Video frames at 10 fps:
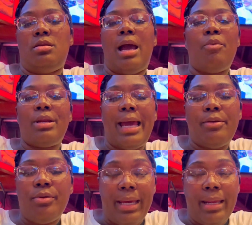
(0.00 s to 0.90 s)
I would
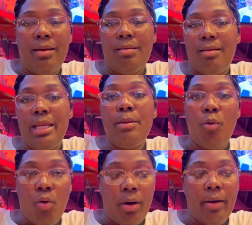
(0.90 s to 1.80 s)
not do that
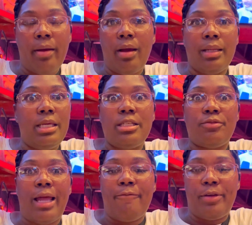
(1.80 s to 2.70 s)
anymore, at least
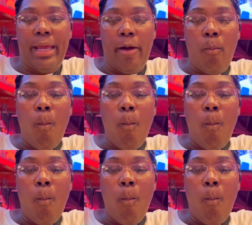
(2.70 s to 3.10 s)
not for now.